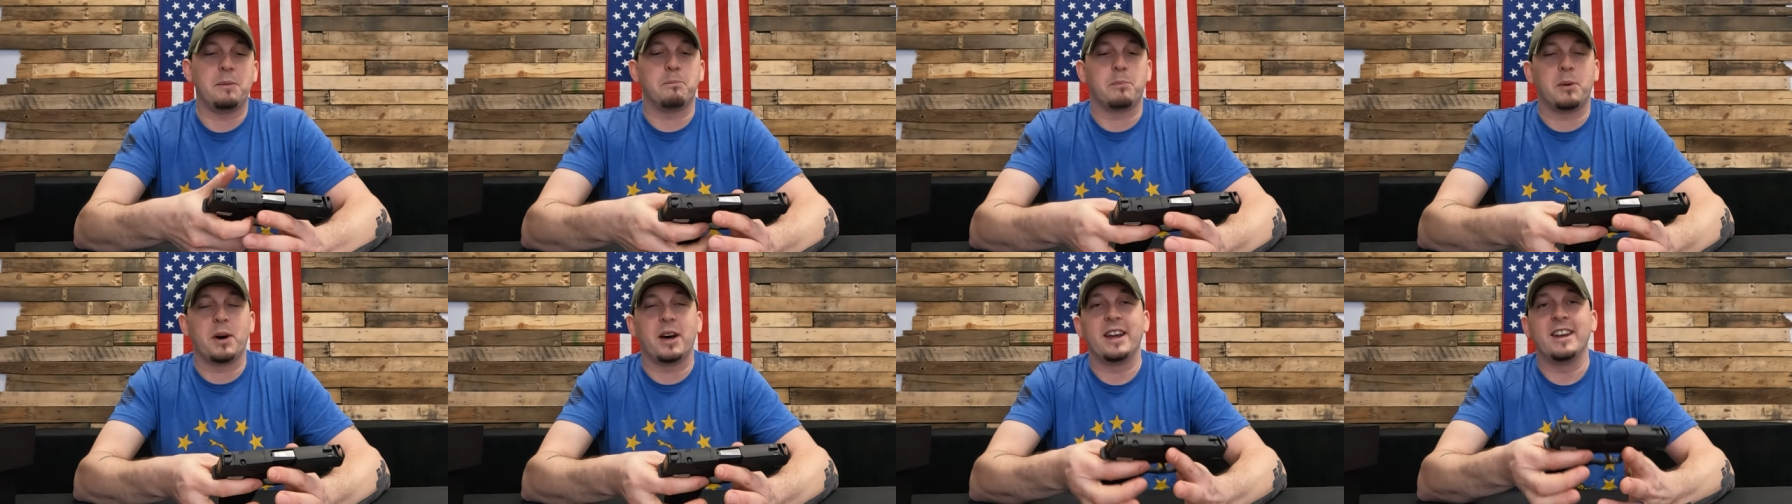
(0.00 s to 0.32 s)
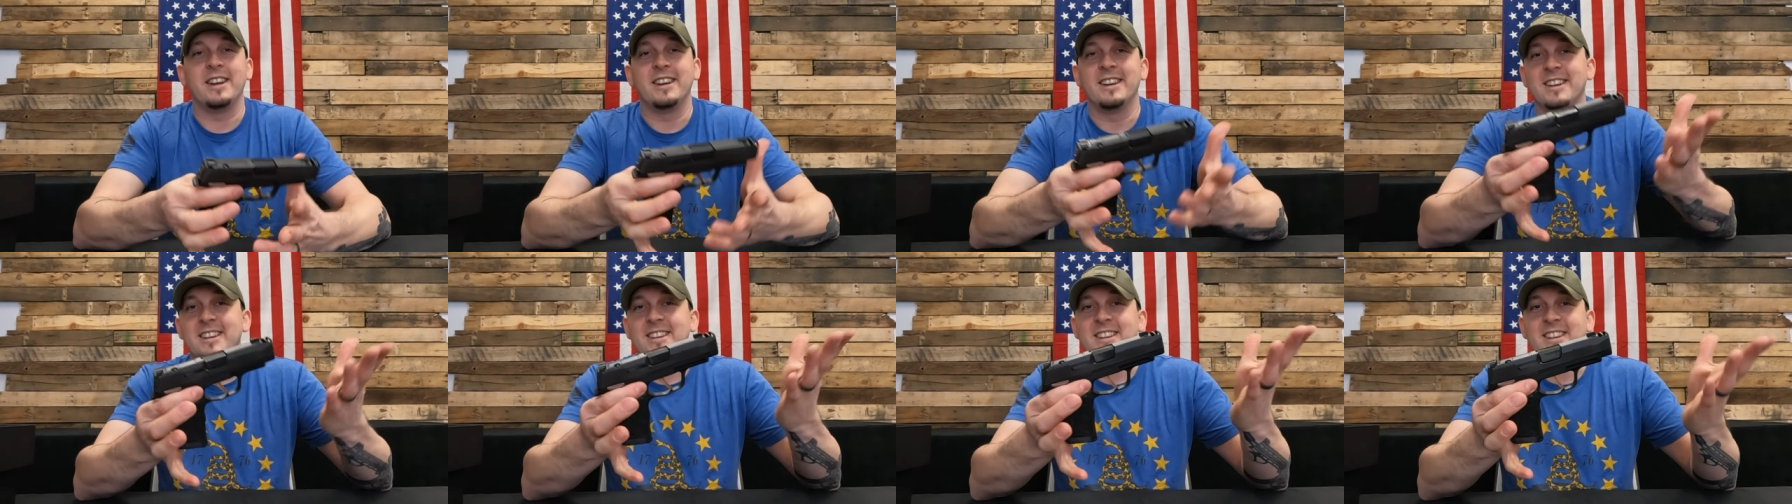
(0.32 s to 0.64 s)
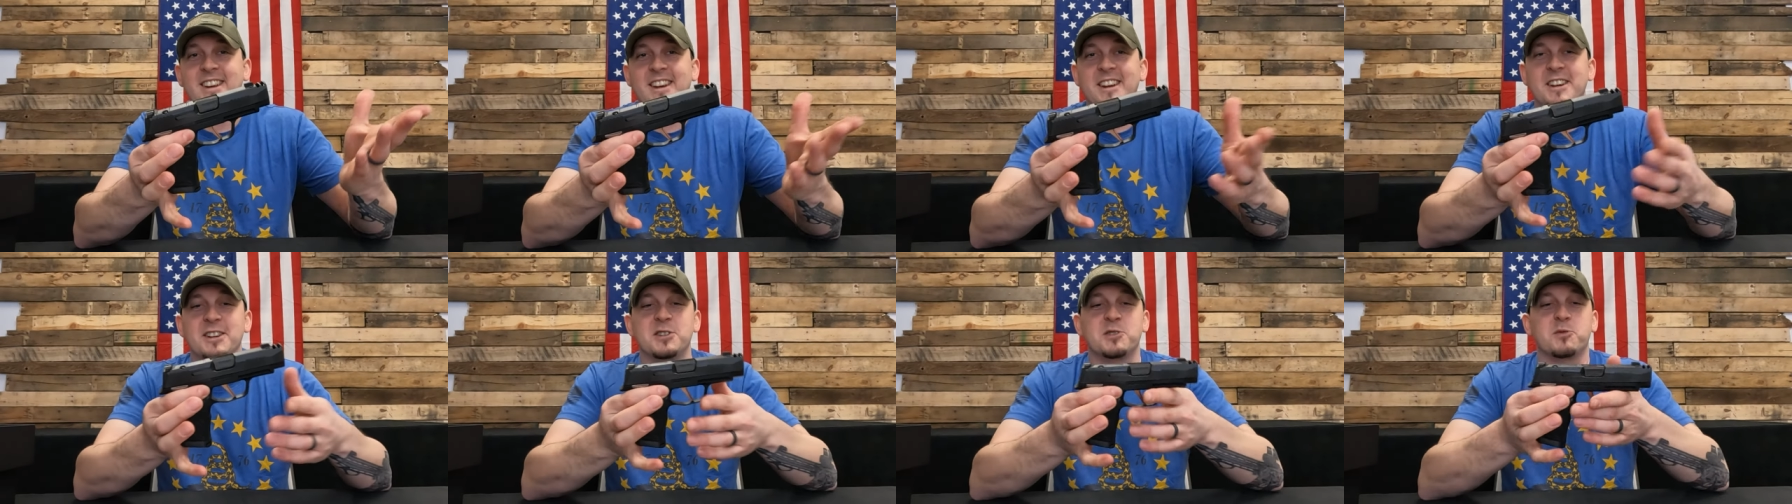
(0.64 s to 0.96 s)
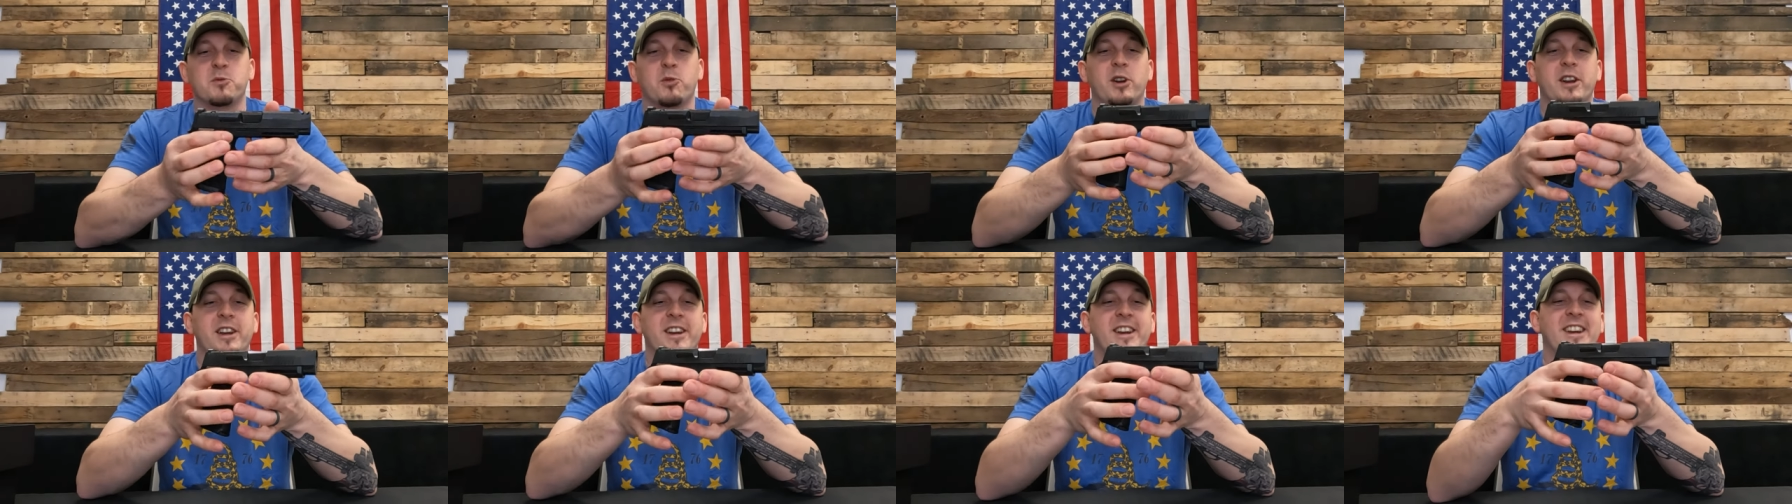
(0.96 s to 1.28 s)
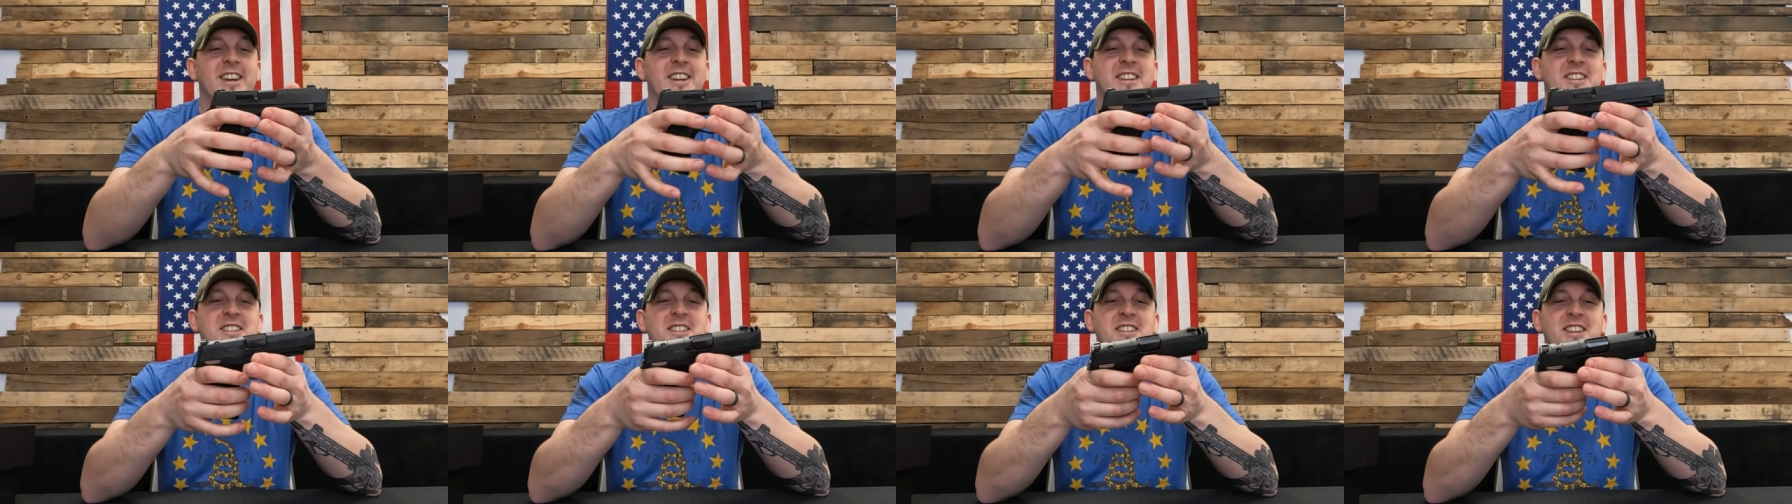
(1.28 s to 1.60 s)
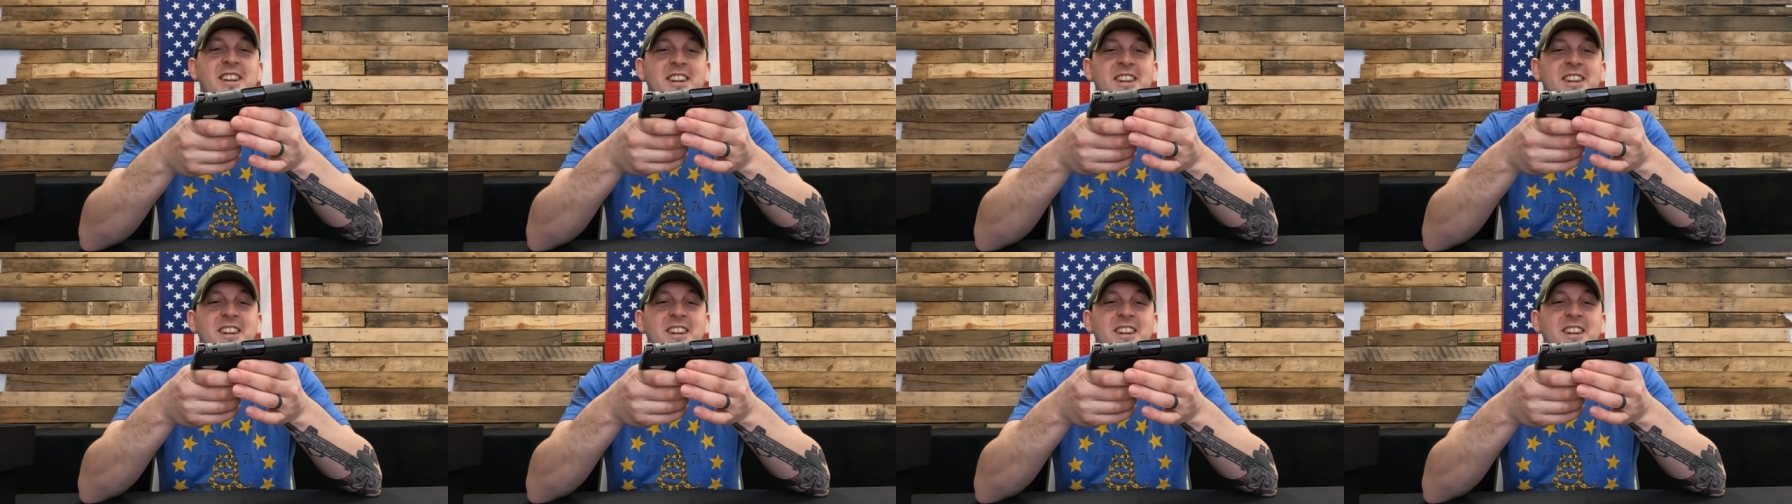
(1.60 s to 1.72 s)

but it is what it is.